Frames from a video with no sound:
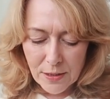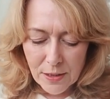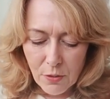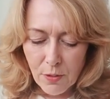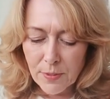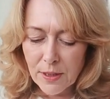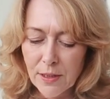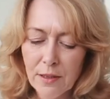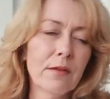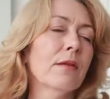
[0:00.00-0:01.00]
So I'm
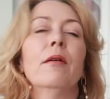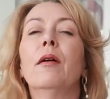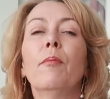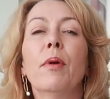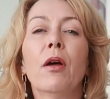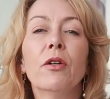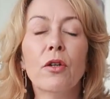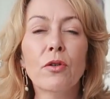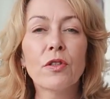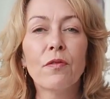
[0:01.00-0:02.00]
gonna
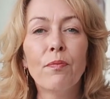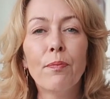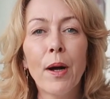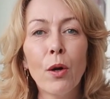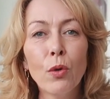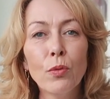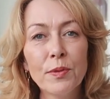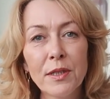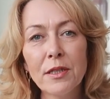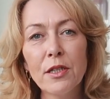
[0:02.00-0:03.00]
plant lots of
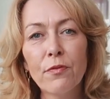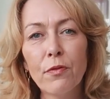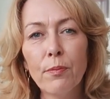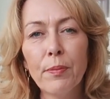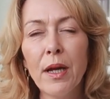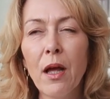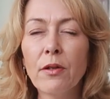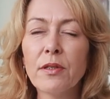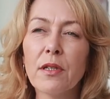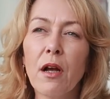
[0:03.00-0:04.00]
bulbs and different
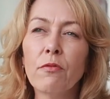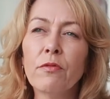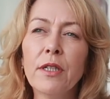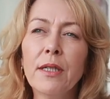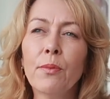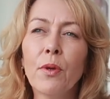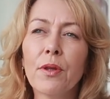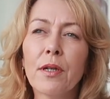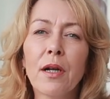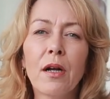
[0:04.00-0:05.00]
plants. I really
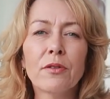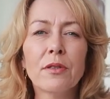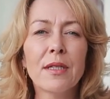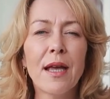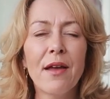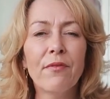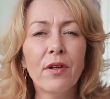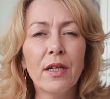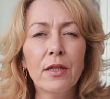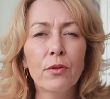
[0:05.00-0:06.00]
want the garden to have
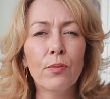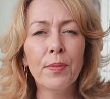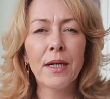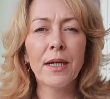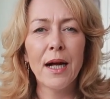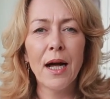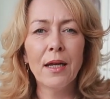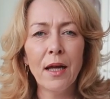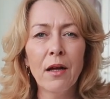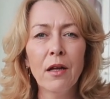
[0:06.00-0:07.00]
a little bit of
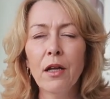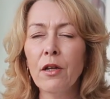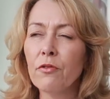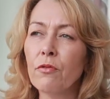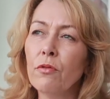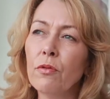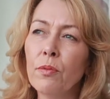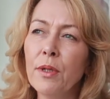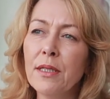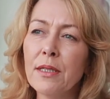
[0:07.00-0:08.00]
colour through
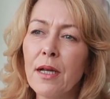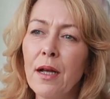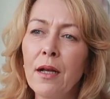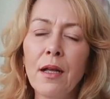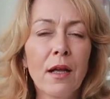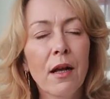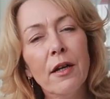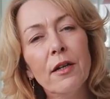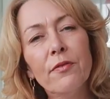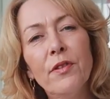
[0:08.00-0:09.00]
the winter.
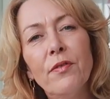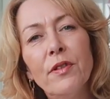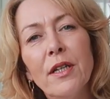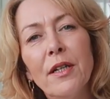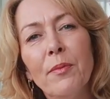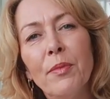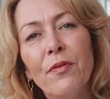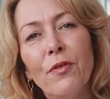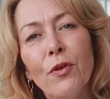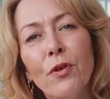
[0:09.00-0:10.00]
And I've never done it
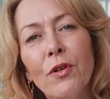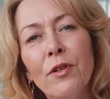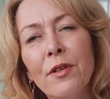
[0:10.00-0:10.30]
before.